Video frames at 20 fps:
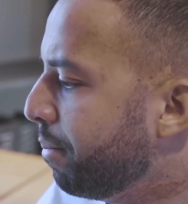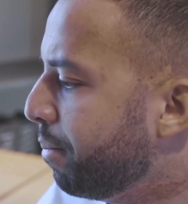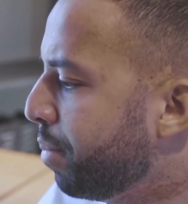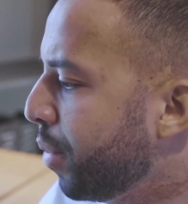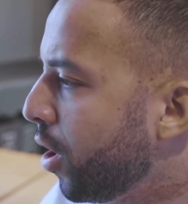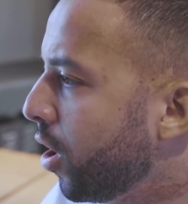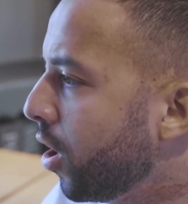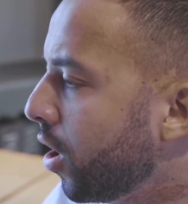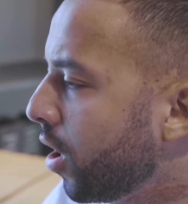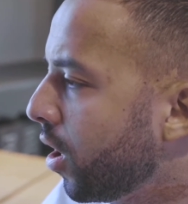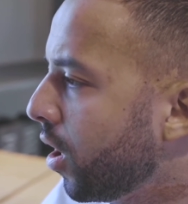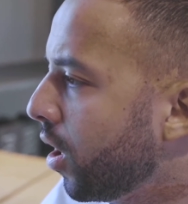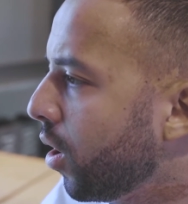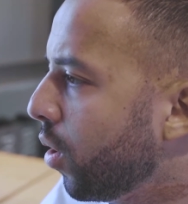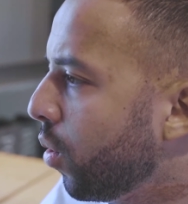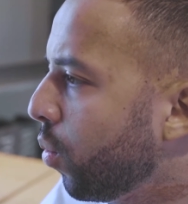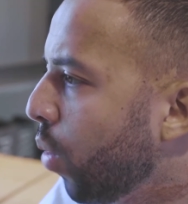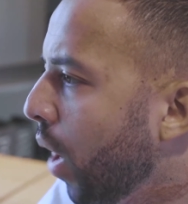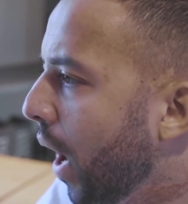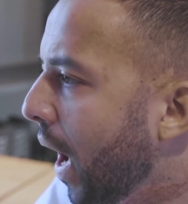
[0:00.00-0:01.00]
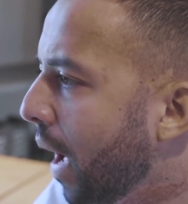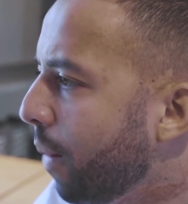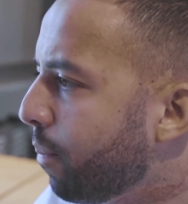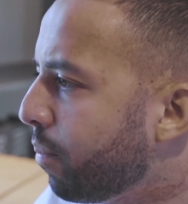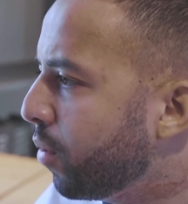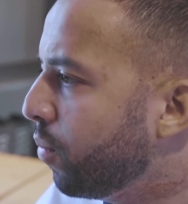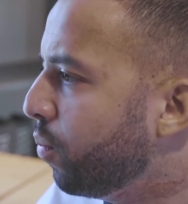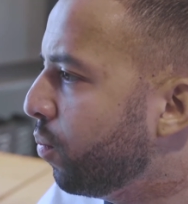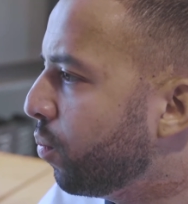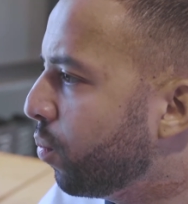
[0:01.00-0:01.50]
But what
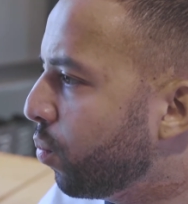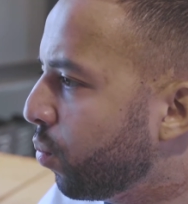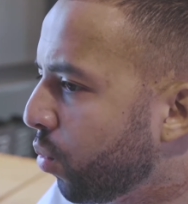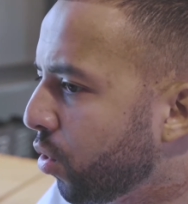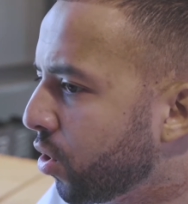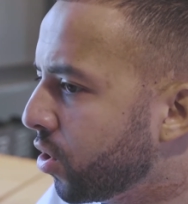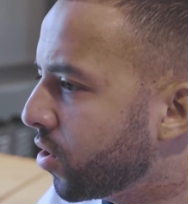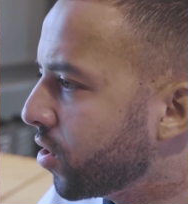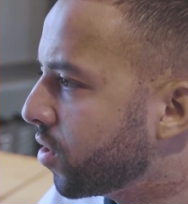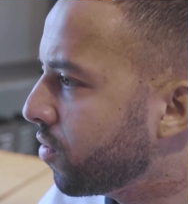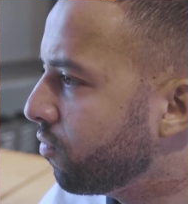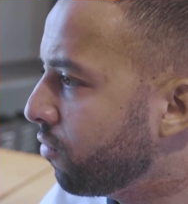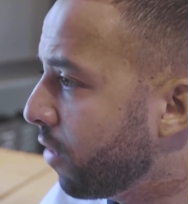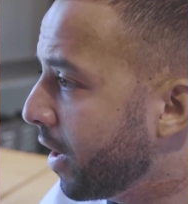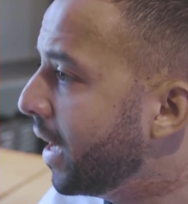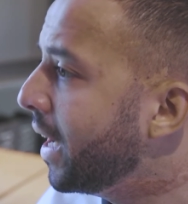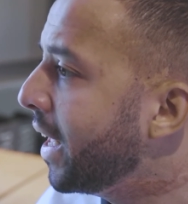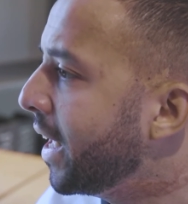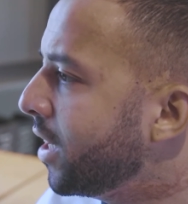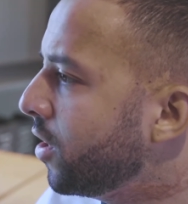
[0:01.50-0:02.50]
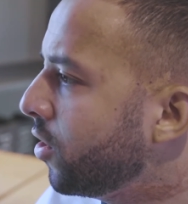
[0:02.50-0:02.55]
happened was really